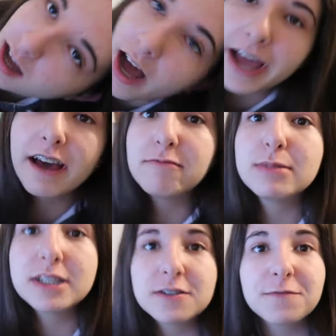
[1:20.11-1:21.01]
I have
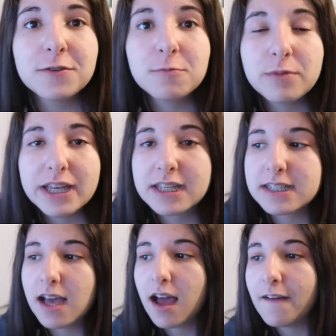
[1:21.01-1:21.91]
missed a few
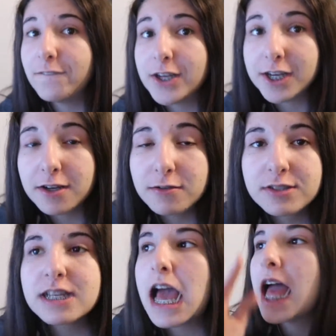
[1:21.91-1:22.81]
weeks of videos.